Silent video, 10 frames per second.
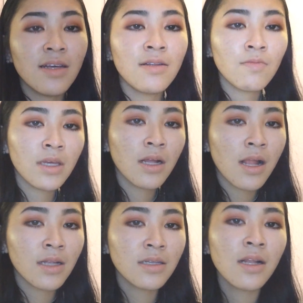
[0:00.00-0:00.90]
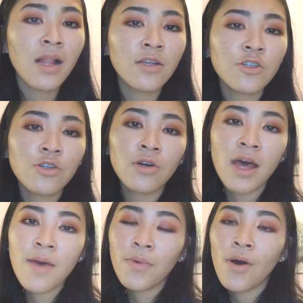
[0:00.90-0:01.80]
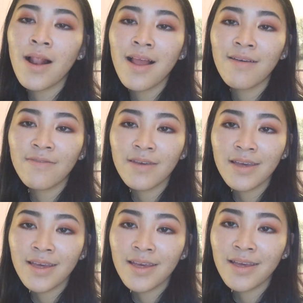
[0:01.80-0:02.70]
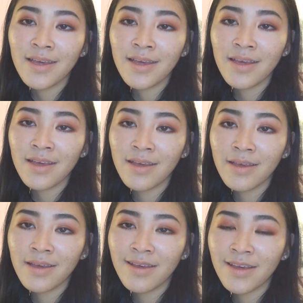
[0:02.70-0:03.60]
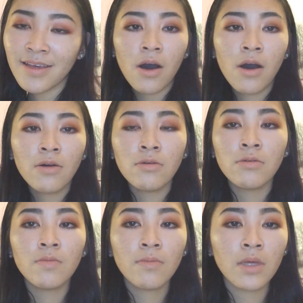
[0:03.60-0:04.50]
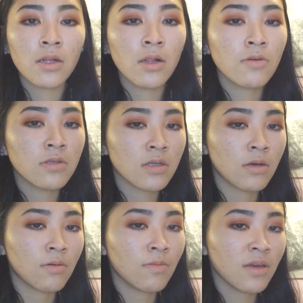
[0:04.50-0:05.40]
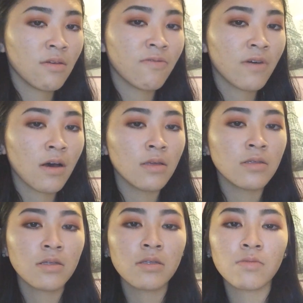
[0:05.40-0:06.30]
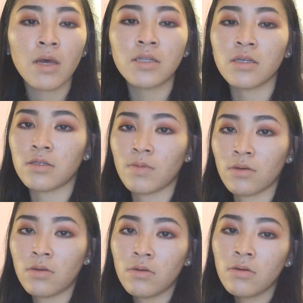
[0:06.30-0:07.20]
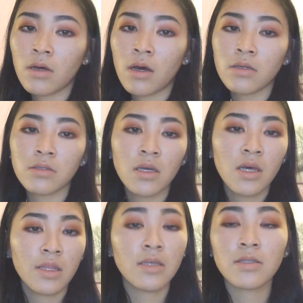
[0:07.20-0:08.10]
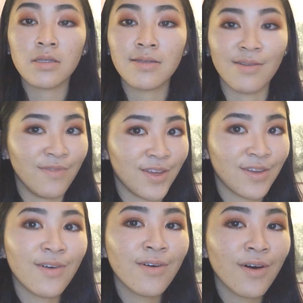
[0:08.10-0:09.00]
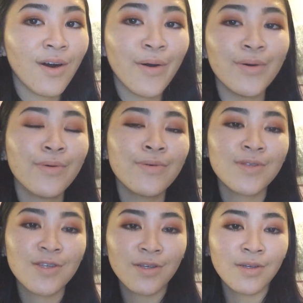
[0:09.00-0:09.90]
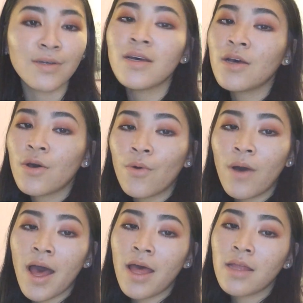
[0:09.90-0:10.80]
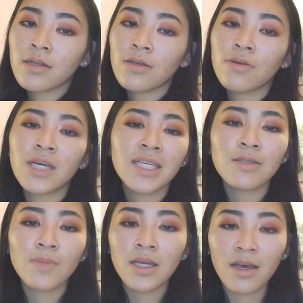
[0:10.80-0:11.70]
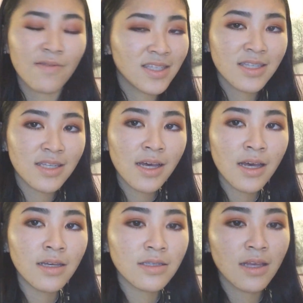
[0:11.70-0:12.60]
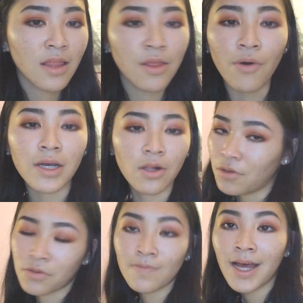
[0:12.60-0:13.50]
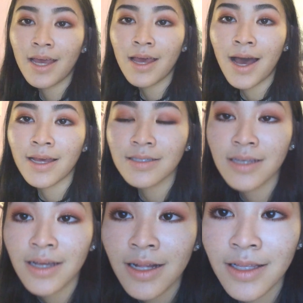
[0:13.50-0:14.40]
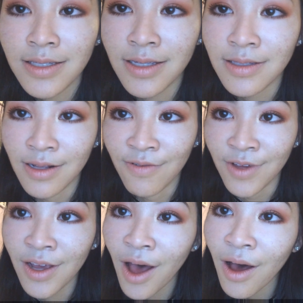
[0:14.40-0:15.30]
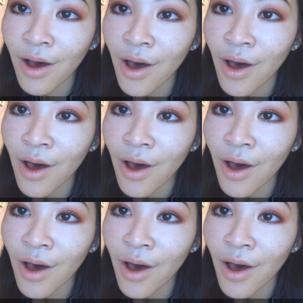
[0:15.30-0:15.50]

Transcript: Il me dit la joie pour la vie. Hold me close and hold me fast. This magic spell you cast. This is the vie en rose. When you kiss me, heaven sighs. And though I close my eyes, this is the vie en